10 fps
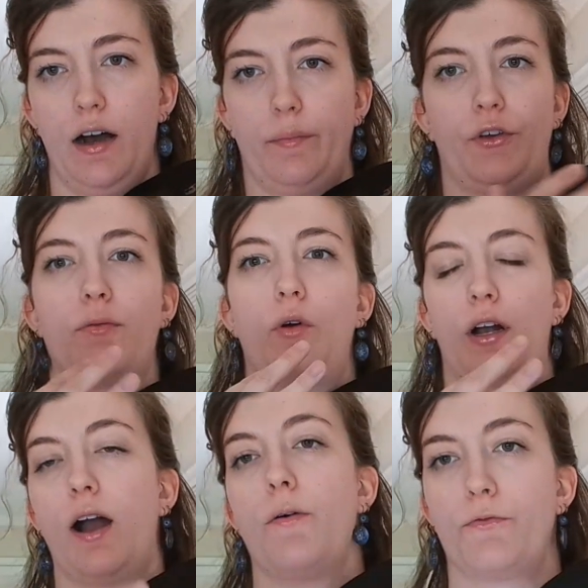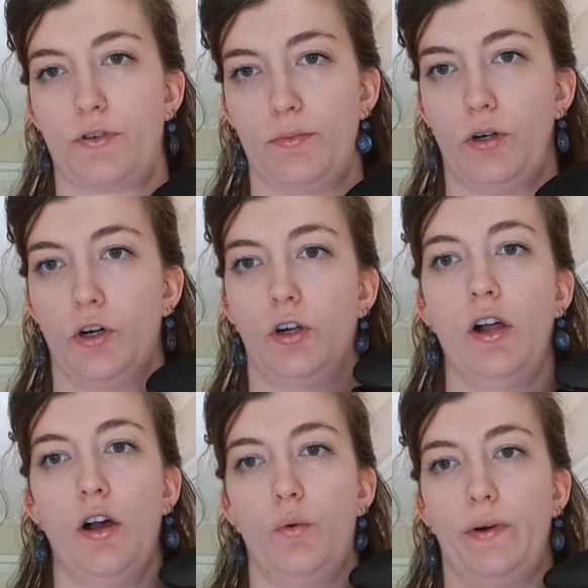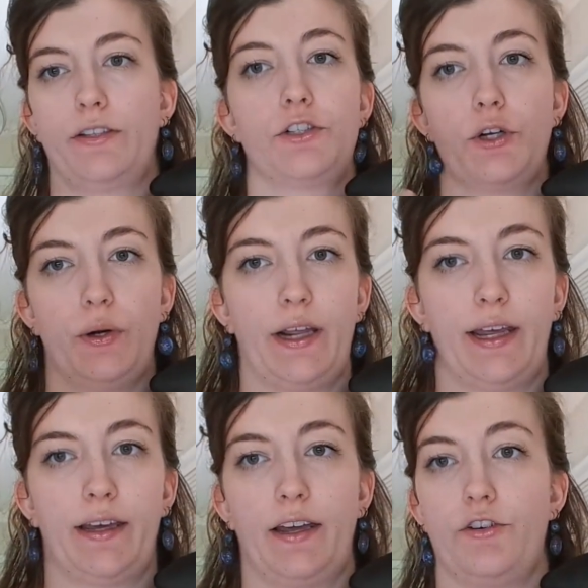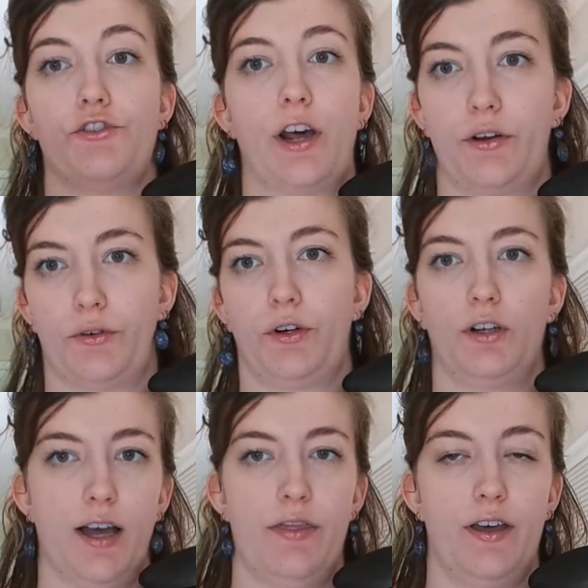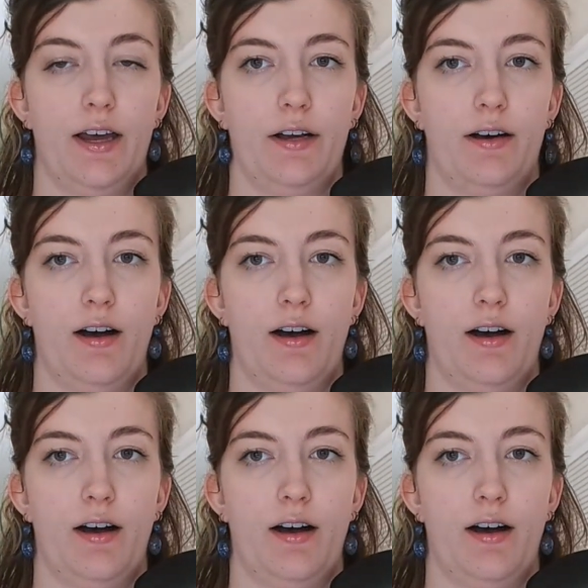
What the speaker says: you're more comfortable with tuning in general, and then